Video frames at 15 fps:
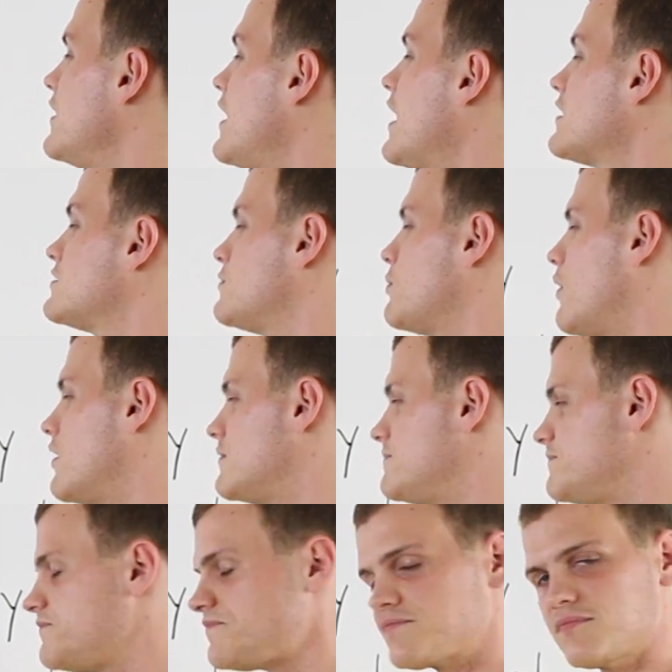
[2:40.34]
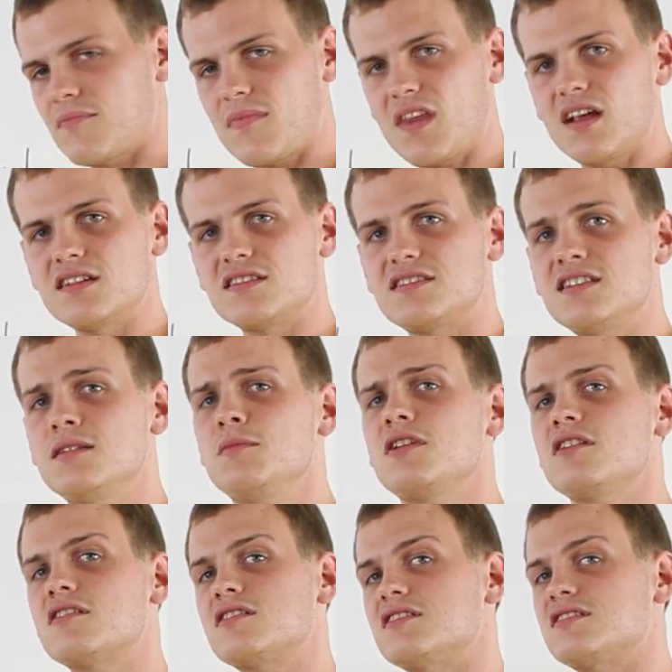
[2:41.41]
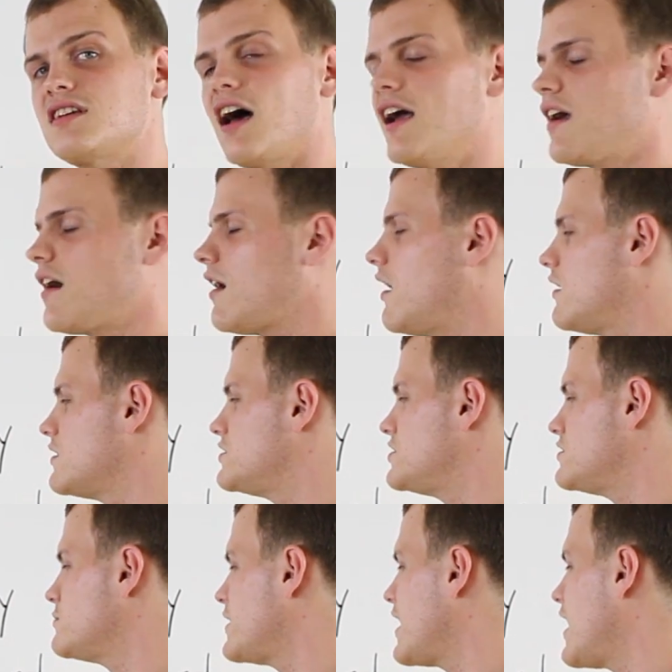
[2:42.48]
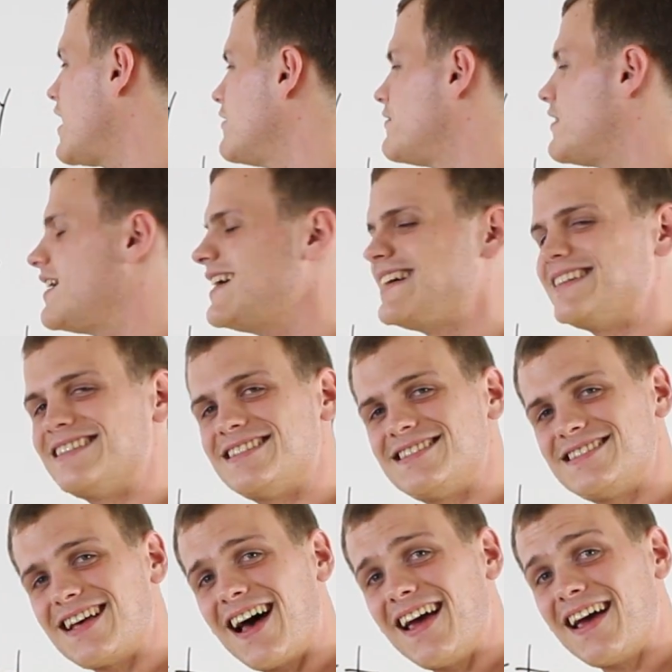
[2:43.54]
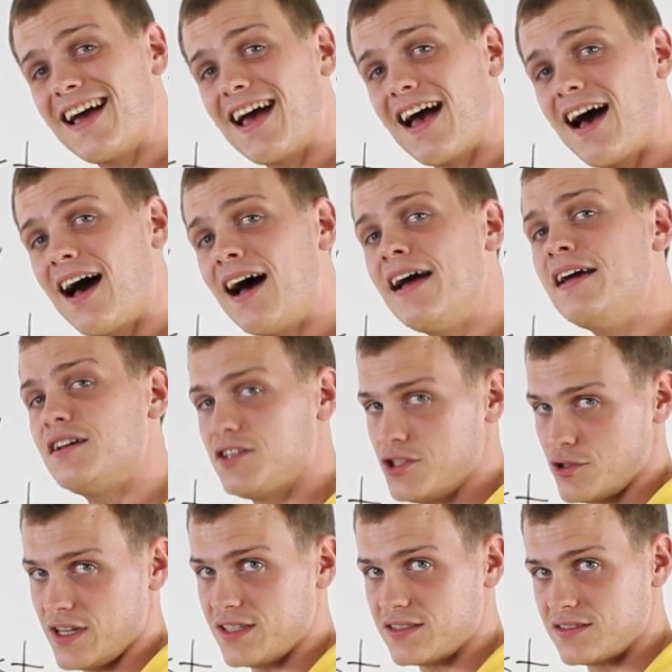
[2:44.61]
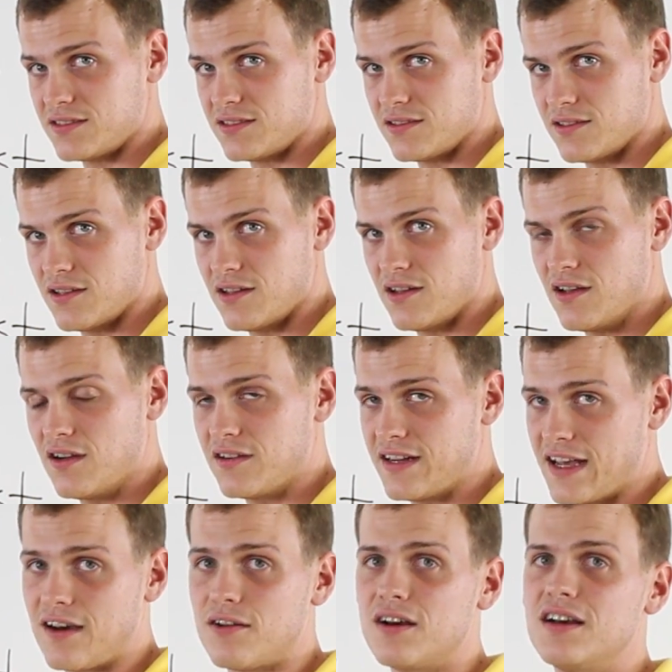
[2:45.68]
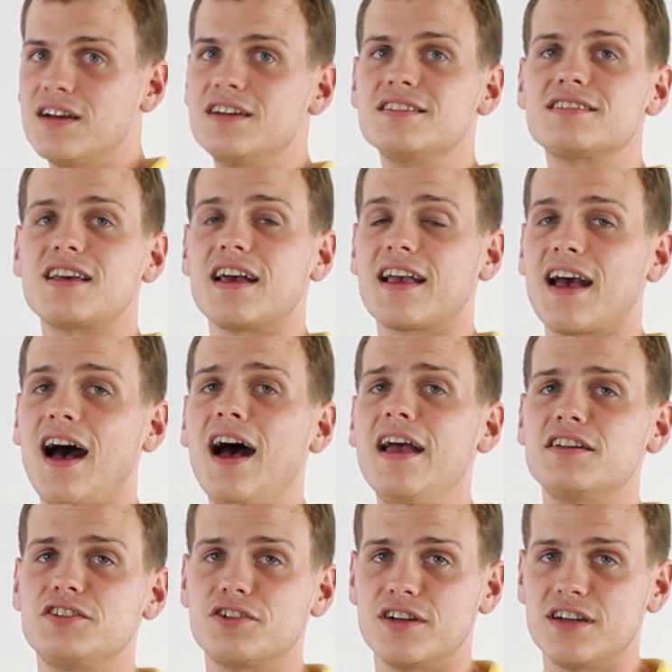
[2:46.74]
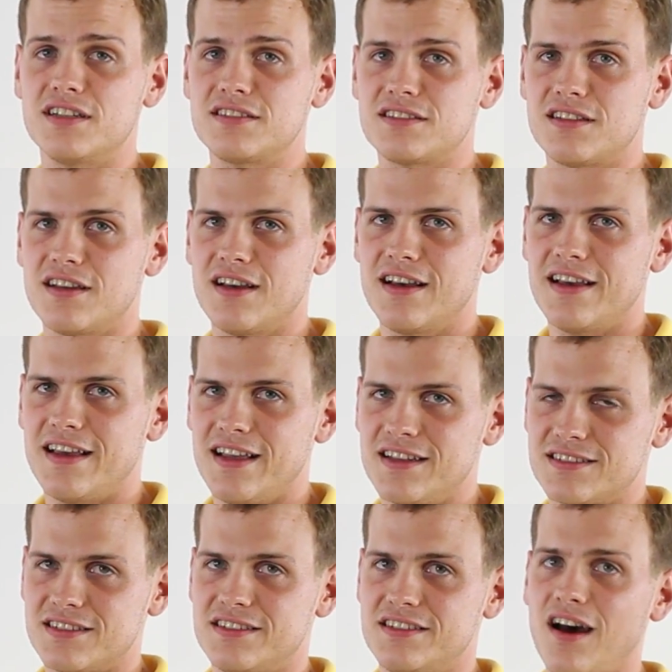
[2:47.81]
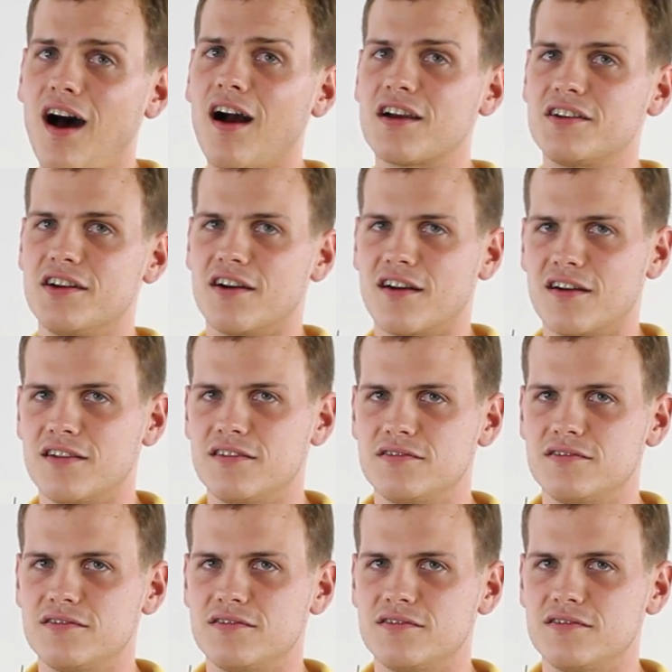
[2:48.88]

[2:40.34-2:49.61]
next one, similar to psychology, we have psychiatrist. Now, psychiatrist is a doctor